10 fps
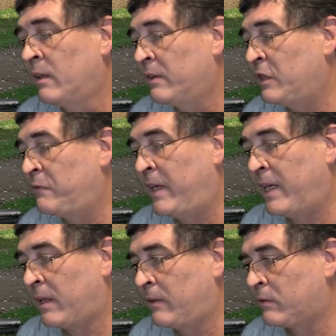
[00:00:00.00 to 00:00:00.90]
These
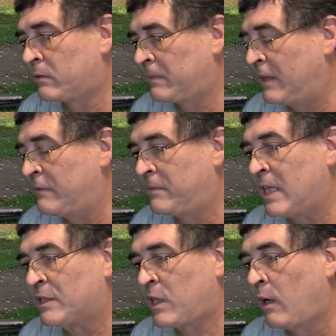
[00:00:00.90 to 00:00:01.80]

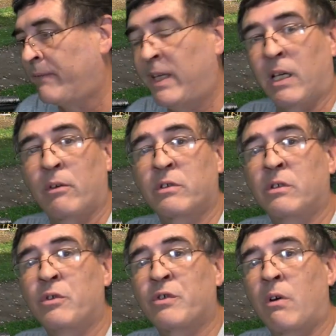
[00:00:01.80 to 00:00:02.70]
10 scale vehicles
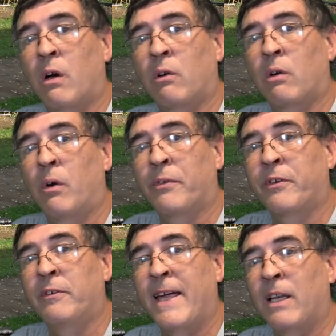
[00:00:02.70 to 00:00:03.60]
do struggle going
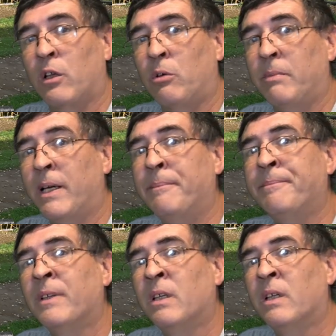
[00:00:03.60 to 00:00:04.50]
through that a little bit,
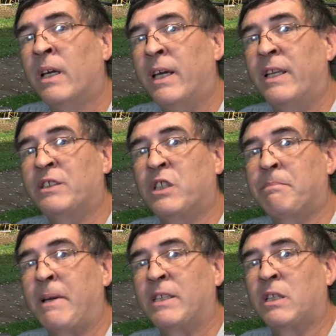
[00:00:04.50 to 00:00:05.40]
and it's just
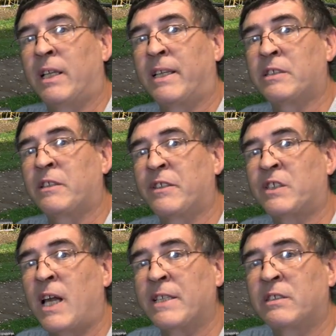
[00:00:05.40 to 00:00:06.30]
basically because of the
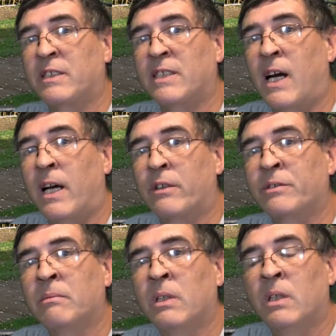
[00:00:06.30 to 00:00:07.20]
size of the tires.
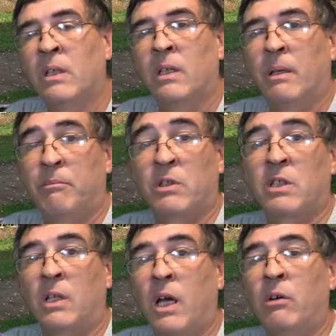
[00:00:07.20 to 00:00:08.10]
It puts
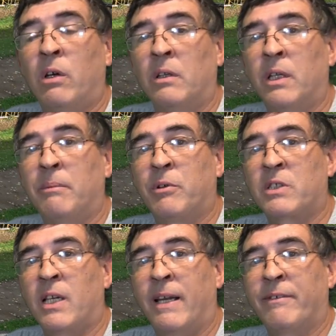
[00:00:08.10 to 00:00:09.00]

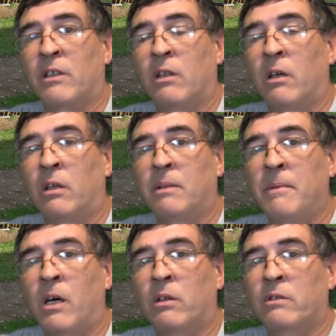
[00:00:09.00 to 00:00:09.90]
a heavier load on the
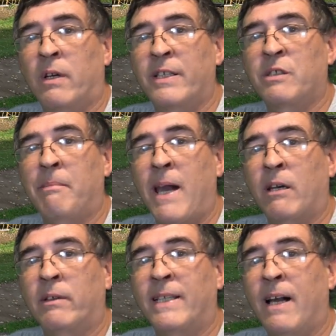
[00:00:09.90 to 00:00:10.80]
motor, drains the
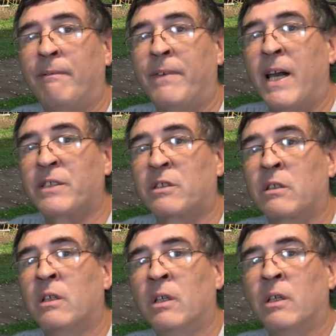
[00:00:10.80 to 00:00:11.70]
battery down
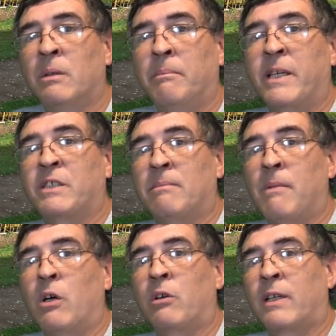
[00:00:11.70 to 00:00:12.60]
faster, makes the
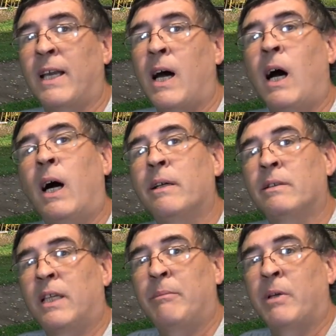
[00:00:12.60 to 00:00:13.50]
motor get
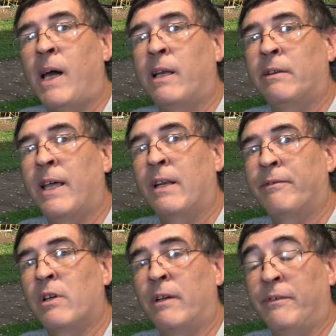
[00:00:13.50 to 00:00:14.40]
hot. Keep an eye on that if
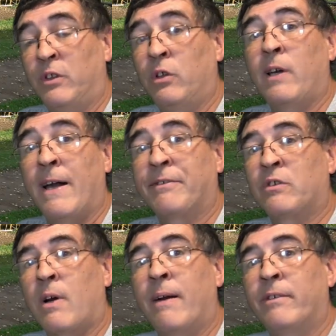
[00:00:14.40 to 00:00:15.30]
you do have to
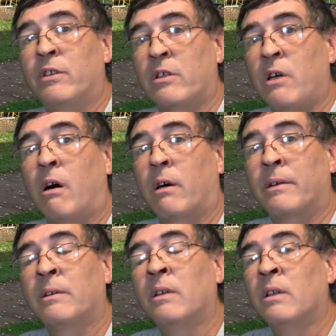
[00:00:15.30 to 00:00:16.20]
drive it in your
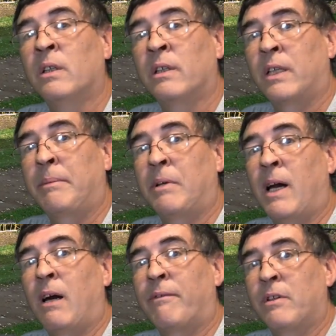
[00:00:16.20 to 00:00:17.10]
yard. Keep an
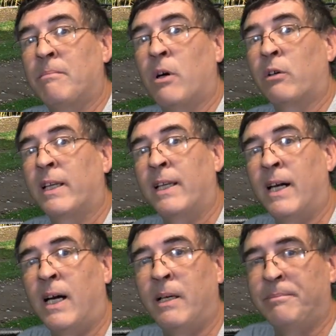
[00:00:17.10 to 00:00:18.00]
eye out for the motor getting
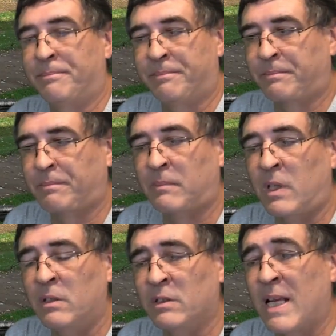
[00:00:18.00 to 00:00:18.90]
hot.
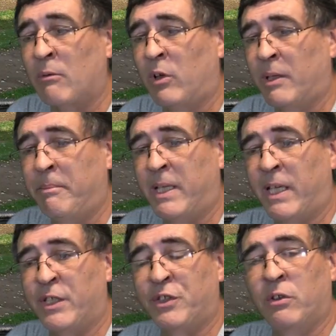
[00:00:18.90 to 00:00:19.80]
Not really a big
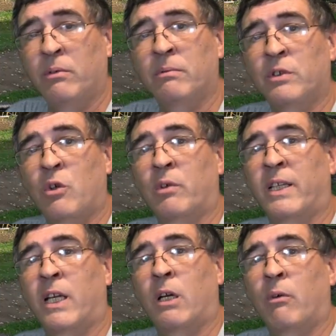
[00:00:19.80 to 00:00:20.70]
issue. Shorten the
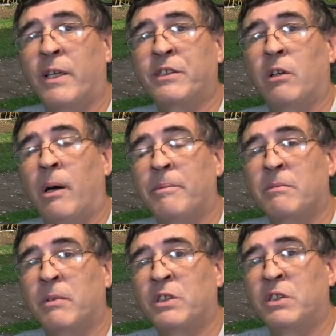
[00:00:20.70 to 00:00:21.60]
gear ratio up as
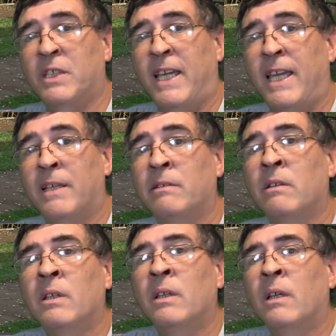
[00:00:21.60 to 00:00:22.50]
much as you can.
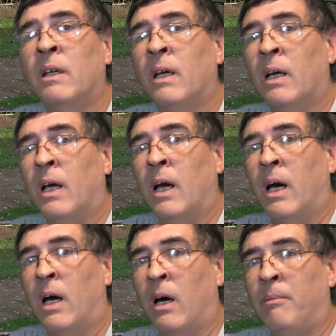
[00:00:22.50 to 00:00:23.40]

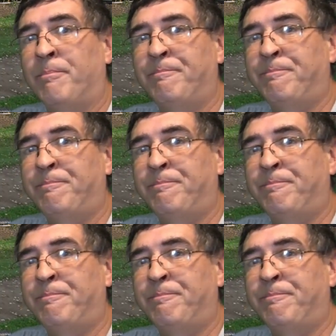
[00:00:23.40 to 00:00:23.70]
The